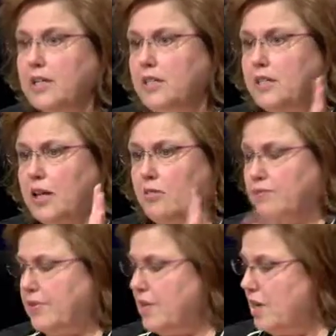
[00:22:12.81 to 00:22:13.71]
So
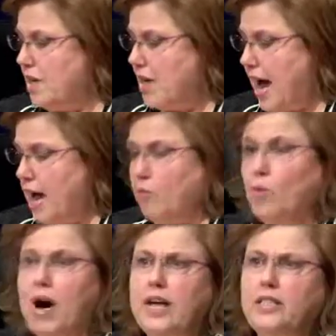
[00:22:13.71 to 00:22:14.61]
I
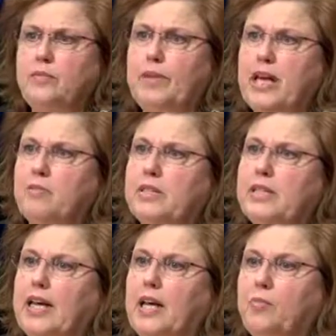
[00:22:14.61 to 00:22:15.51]
want to be able
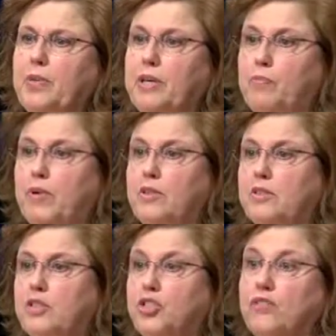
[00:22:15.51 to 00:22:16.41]
to help people
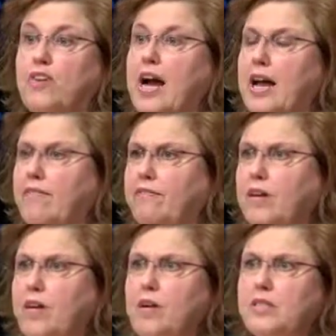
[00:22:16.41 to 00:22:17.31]
survive.
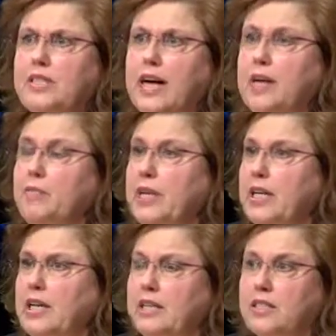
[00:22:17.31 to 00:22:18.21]

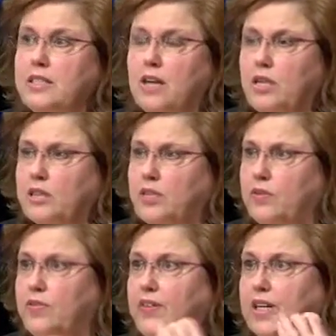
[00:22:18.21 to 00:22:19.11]
Diabetes is also
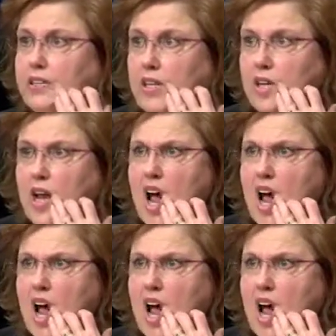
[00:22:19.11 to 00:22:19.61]
affected.